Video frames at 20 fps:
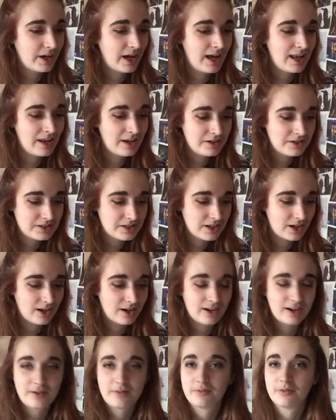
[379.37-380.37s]
at
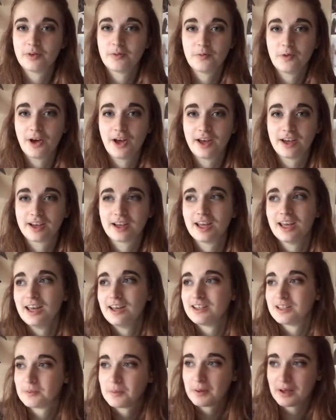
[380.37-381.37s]
lunchtime from work
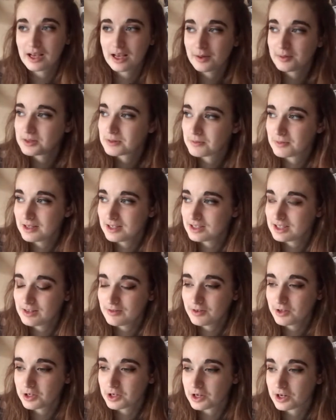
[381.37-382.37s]
to pick up something she
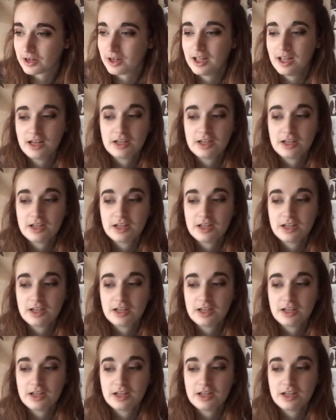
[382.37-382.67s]
forgot.